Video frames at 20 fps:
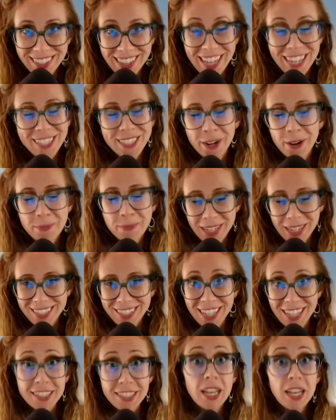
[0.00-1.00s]
They don't make
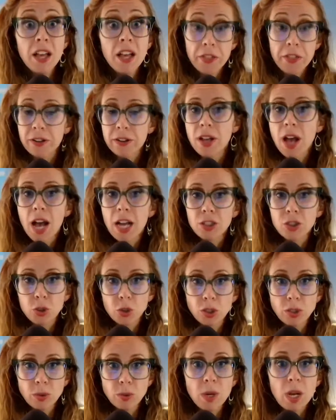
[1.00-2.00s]
sense. They're not
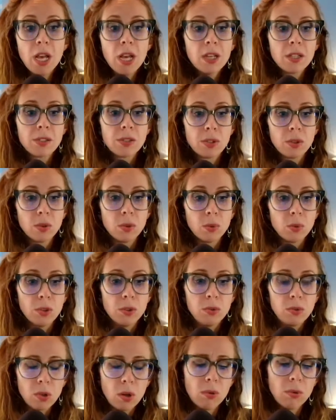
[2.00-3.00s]
true. So
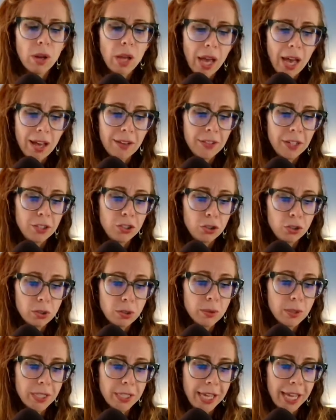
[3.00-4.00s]
you don't have a true
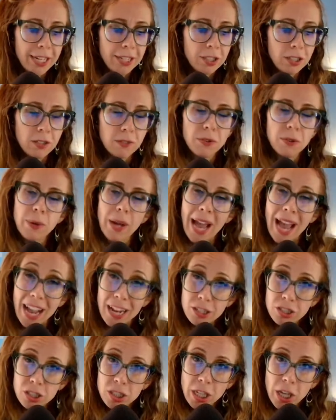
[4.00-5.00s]
indication of who
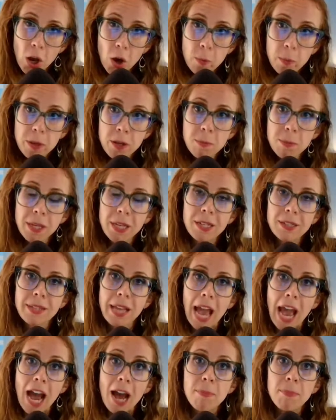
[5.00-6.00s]
actually opened because
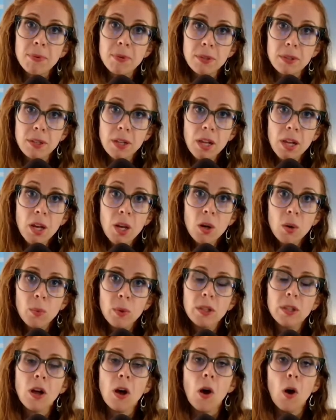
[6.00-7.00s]
Apple
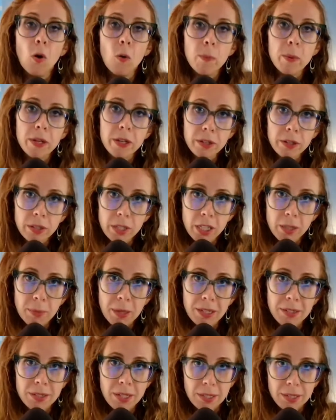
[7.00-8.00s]
will open your
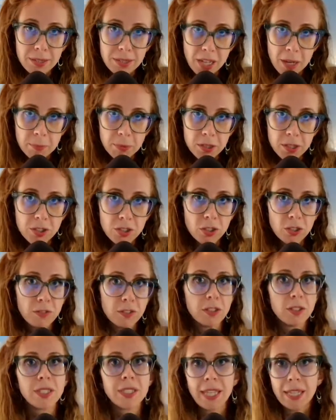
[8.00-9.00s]
emails on a separate
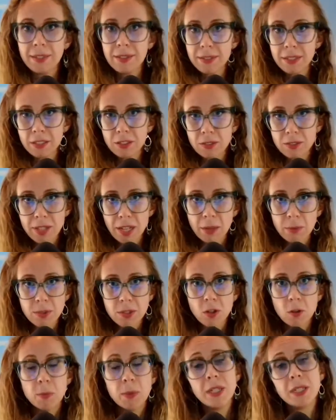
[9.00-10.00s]
server, send signals that it was
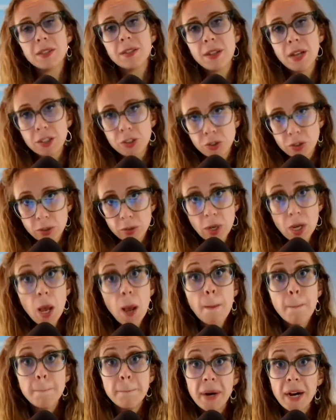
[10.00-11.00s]
open. It's not true.
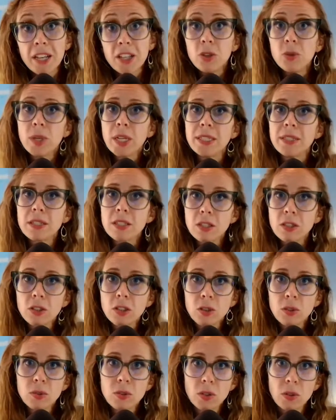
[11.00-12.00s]
But you can still
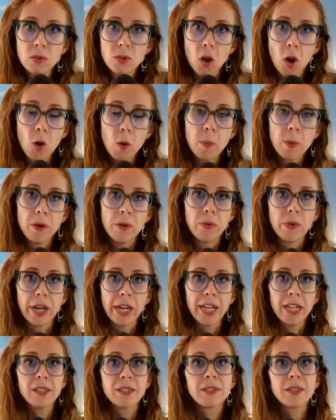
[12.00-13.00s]
use those open
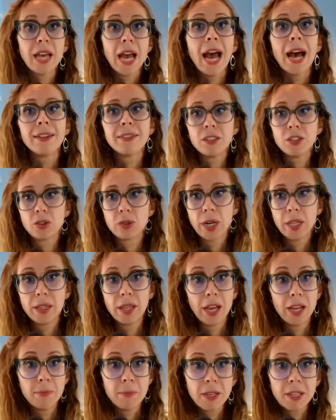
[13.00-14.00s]
rates as a trend
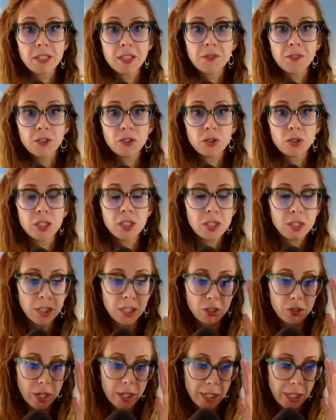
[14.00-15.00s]
line, because if you're traditionally
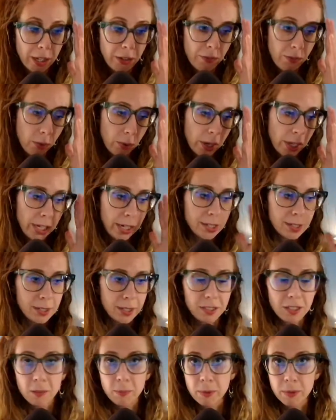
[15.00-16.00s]
trending at 40 to
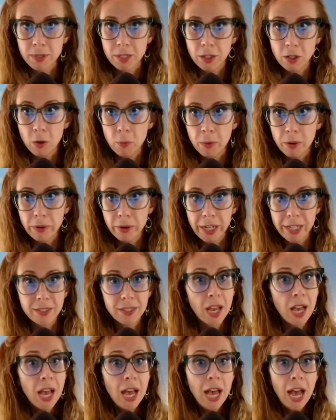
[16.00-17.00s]
60% open rates,
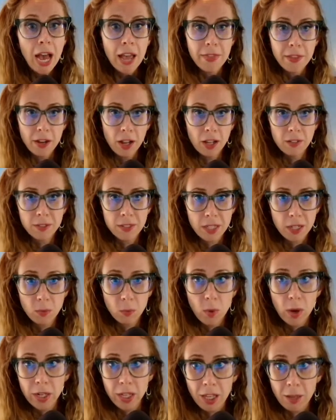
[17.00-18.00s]
and then all of a sudden
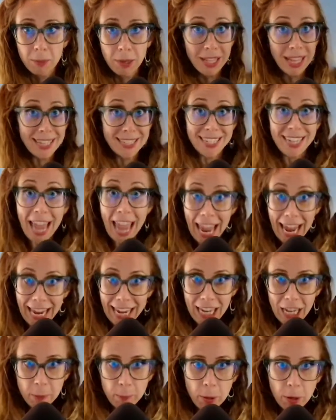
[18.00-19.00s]
one email has an
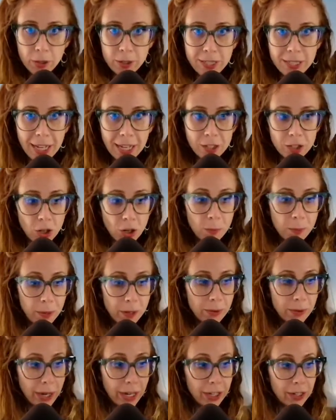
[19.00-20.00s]
80% open
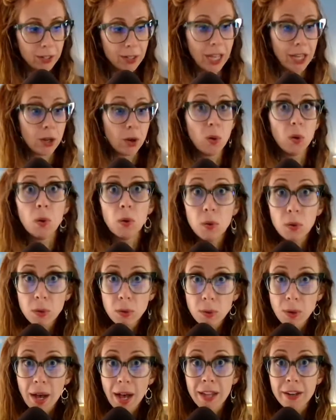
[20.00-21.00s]
rate, you're like,
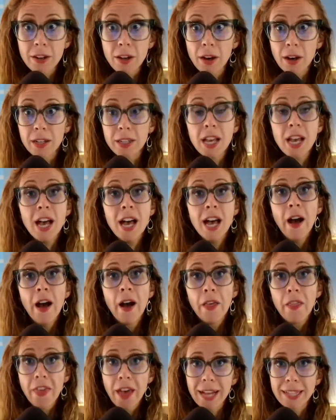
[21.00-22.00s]
ooh, hot dog.
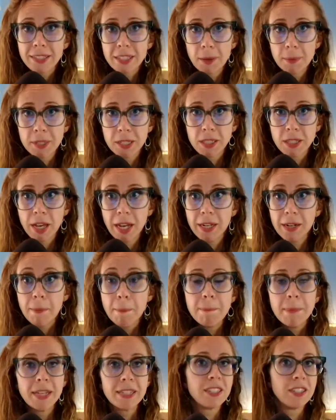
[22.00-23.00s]
That subject line
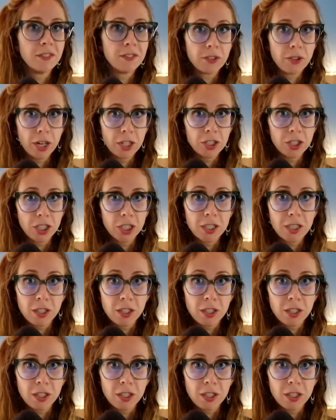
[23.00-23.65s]
must have crushed it.